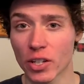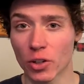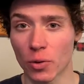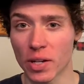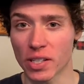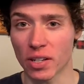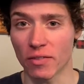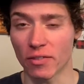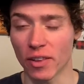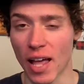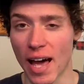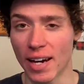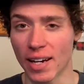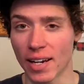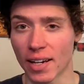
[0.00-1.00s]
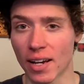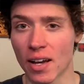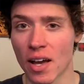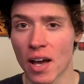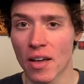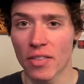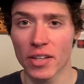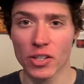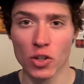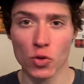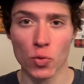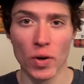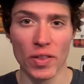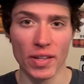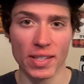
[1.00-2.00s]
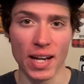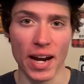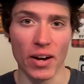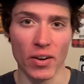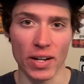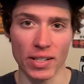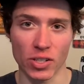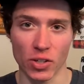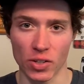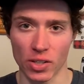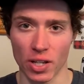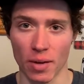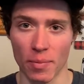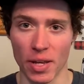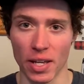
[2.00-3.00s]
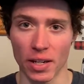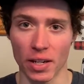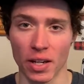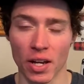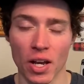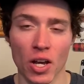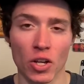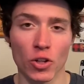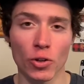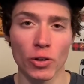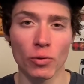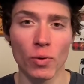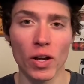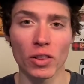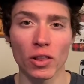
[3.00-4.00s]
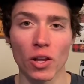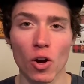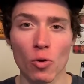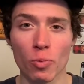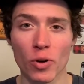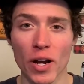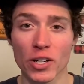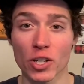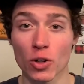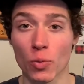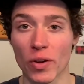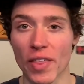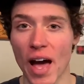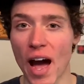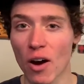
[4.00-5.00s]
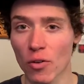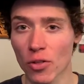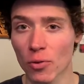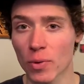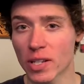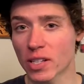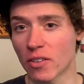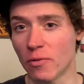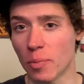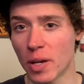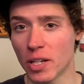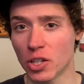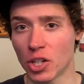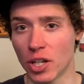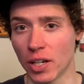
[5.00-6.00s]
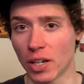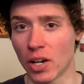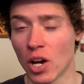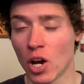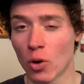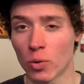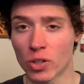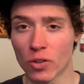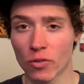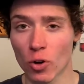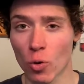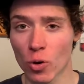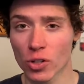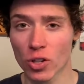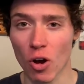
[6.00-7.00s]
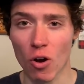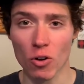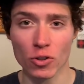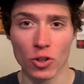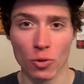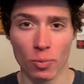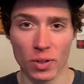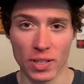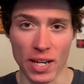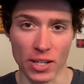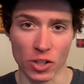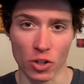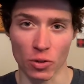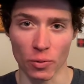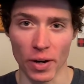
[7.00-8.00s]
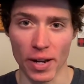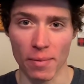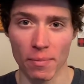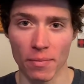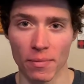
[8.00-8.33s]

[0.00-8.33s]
your risk of flatting. This is where the tire inserts come in. You can run low pressure without the risk of pinching, which of course also protects your rim.